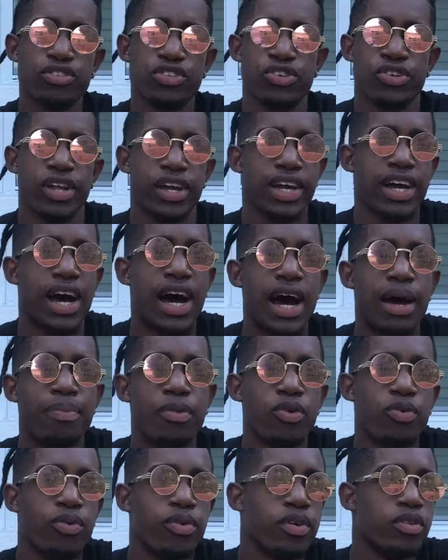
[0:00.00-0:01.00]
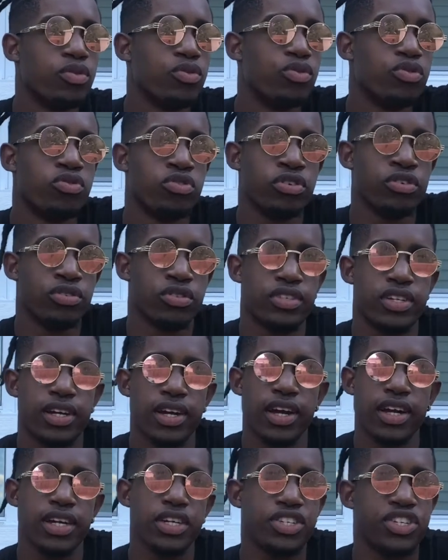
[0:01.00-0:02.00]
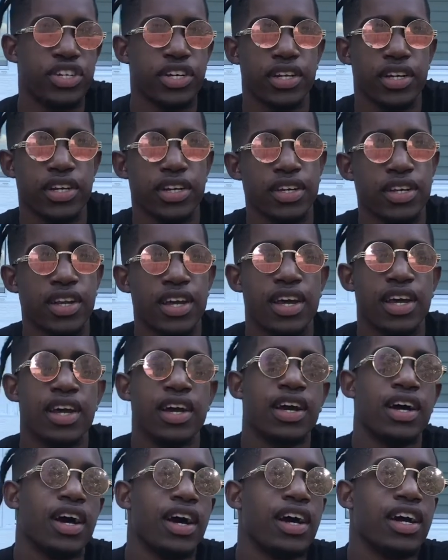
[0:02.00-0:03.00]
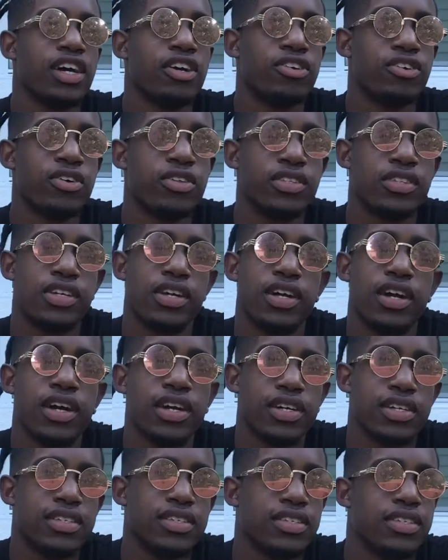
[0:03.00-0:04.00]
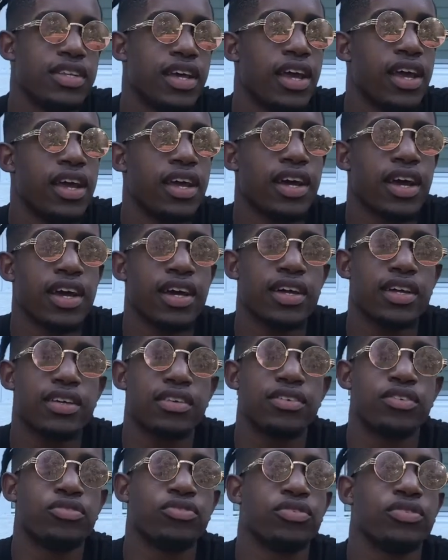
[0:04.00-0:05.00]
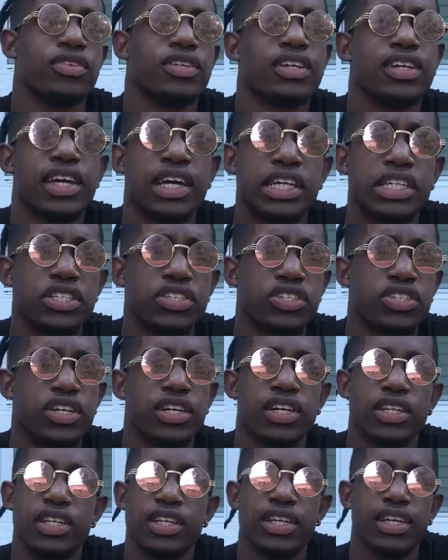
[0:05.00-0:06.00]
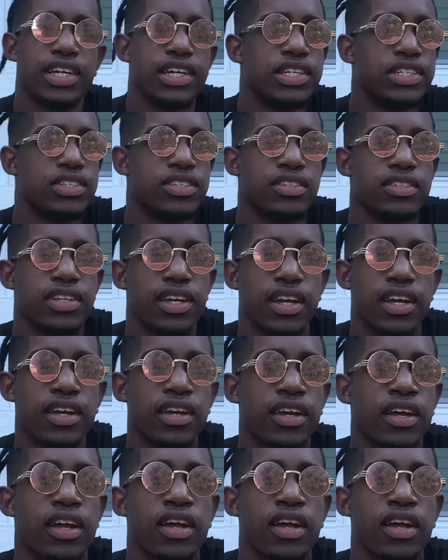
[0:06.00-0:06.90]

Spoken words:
So like, I'm the one who grills the teriyaki chicken, I grill the teriyaki steak, I grill the Cajun chicken, the Cajun steak.